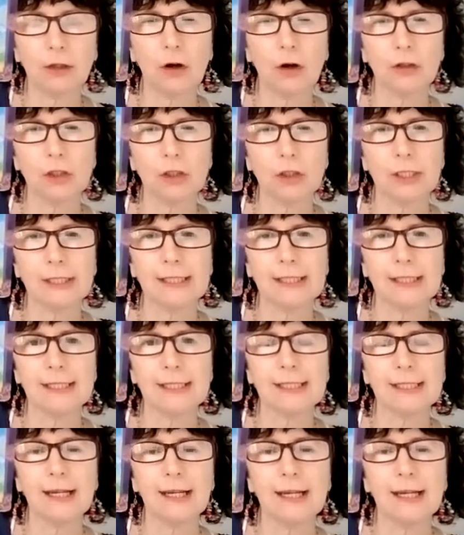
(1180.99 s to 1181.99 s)

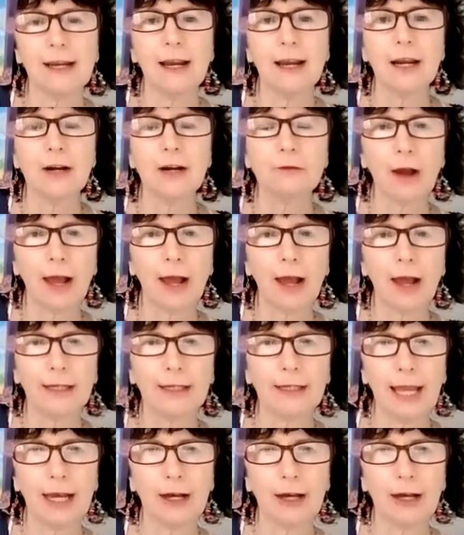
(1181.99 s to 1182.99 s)
consciousness right
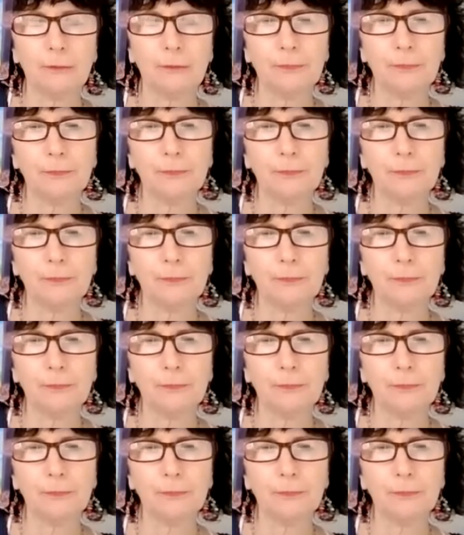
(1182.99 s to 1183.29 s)
now,